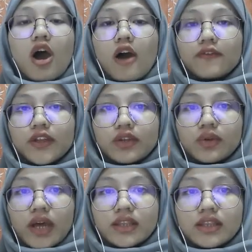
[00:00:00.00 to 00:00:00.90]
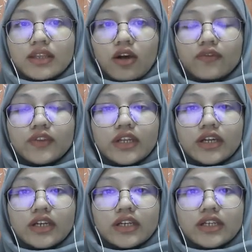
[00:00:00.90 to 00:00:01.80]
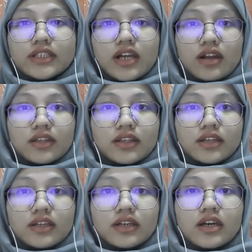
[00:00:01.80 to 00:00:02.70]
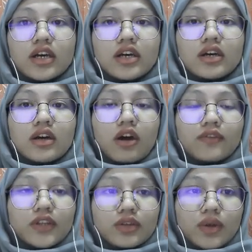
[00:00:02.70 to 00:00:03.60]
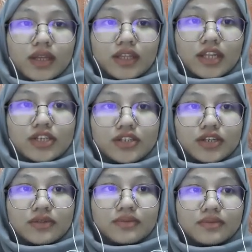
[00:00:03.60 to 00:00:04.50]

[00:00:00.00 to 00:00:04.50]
of the Charter of the United Nations.